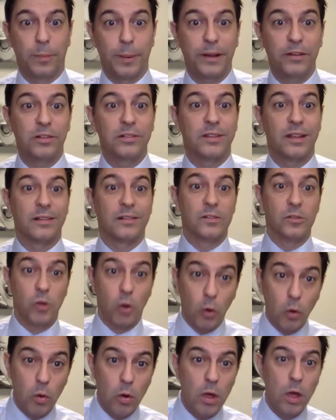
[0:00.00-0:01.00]
patient says
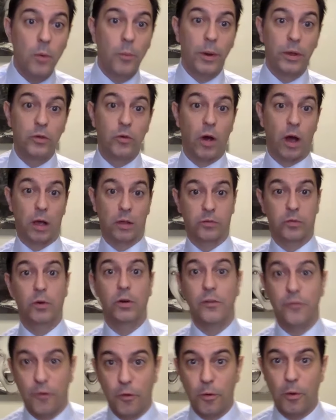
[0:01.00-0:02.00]
no, when you ask for
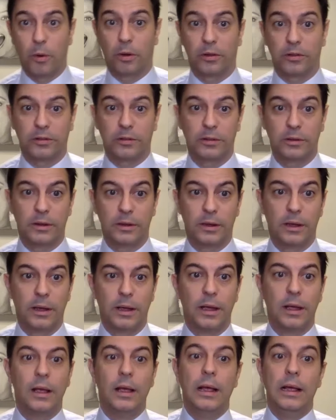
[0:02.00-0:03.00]
referrals.
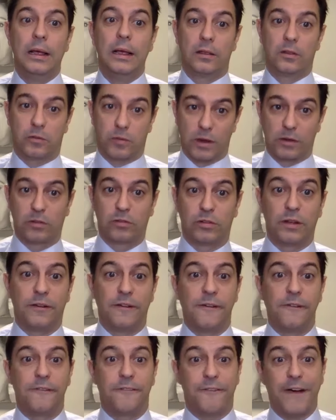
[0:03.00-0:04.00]

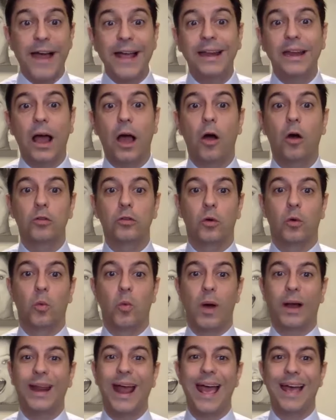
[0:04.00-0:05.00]
Strategy: find out
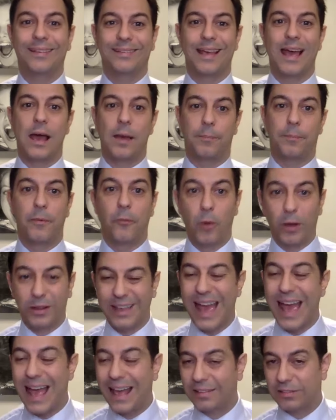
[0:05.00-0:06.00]
what
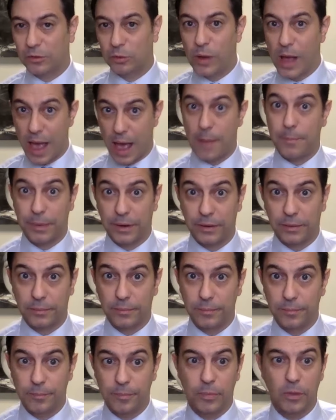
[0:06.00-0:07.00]
has to happen.
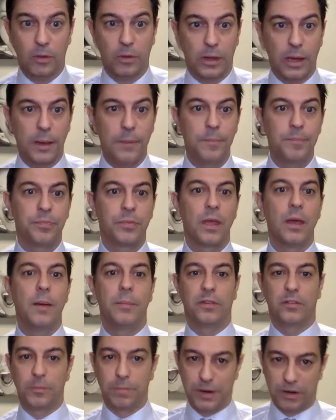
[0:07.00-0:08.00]
Okay,
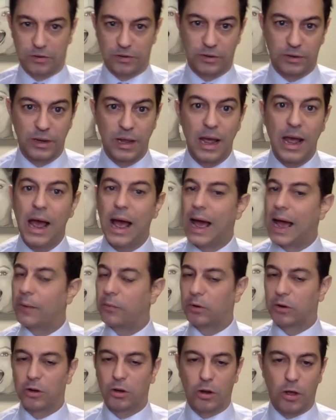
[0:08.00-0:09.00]
Mr. Patient, I
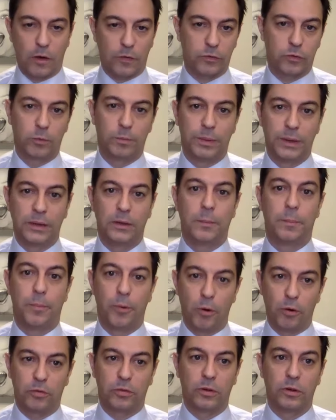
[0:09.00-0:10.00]
would love to be the
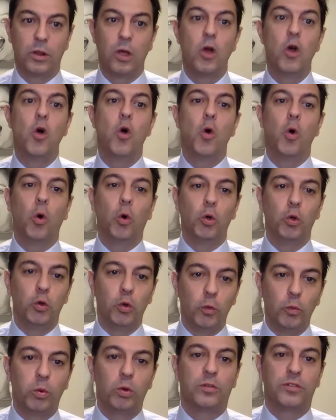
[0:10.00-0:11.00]
person who
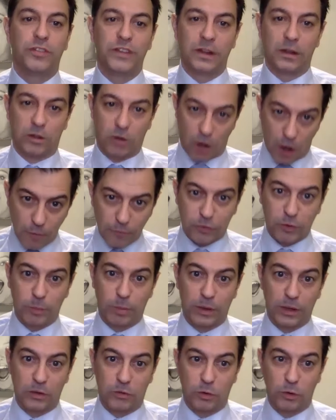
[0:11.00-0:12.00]
you would feel
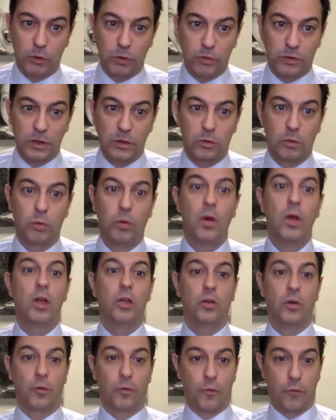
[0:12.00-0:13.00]
comfortable introducing to
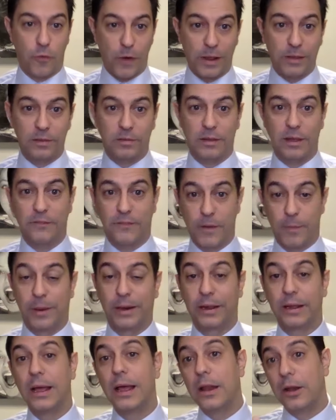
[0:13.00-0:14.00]
your friends and
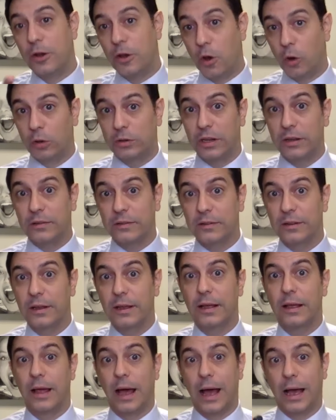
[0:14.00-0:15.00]
family. Notice,
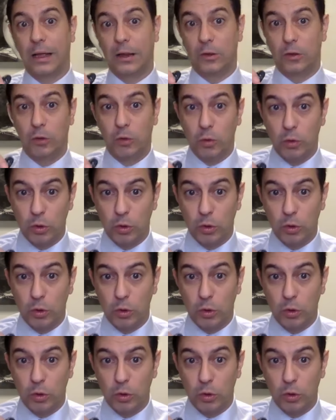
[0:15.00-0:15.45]
I do